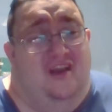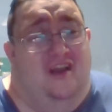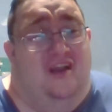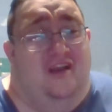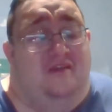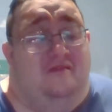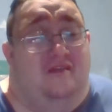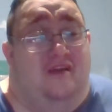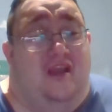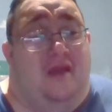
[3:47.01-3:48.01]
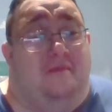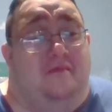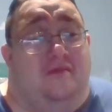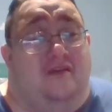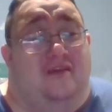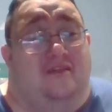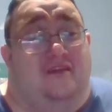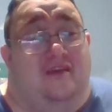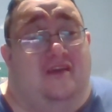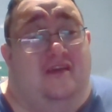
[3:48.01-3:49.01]
I am happy because
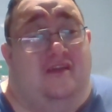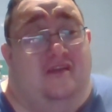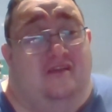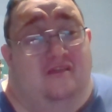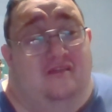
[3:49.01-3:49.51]
I eat.